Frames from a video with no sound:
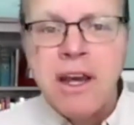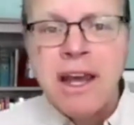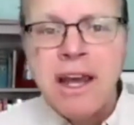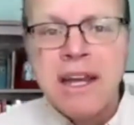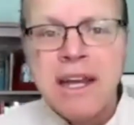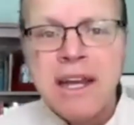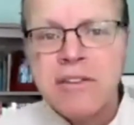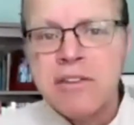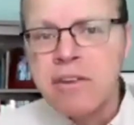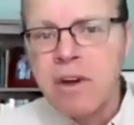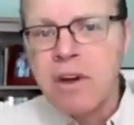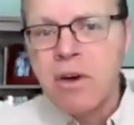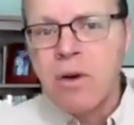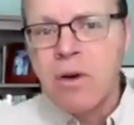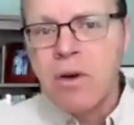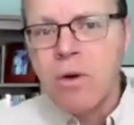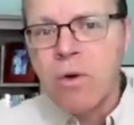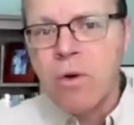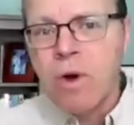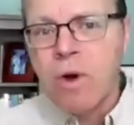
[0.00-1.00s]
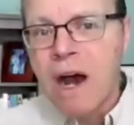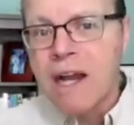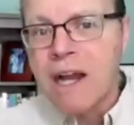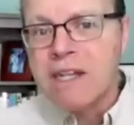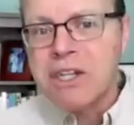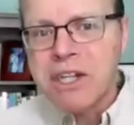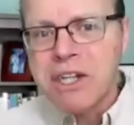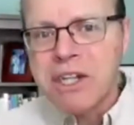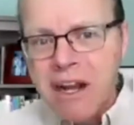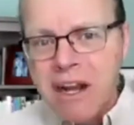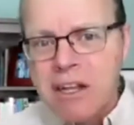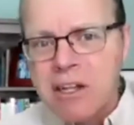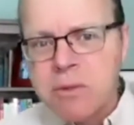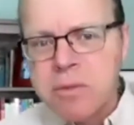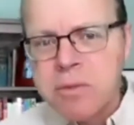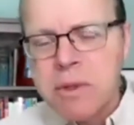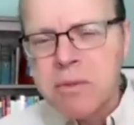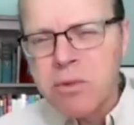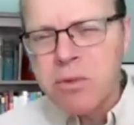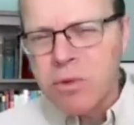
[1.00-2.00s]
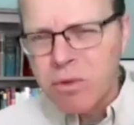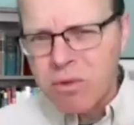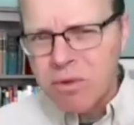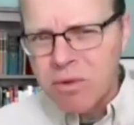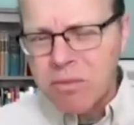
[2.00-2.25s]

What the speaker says: And so I challenge people,